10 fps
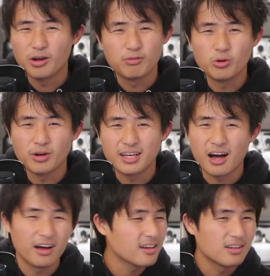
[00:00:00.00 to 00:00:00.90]
know, if you don't get
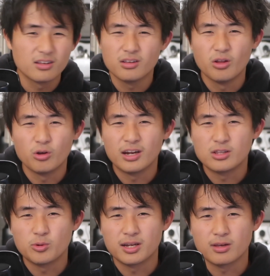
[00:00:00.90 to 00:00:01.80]
caught, no, you didn't
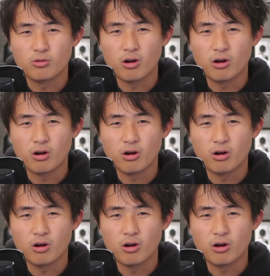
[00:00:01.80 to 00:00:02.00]
do anything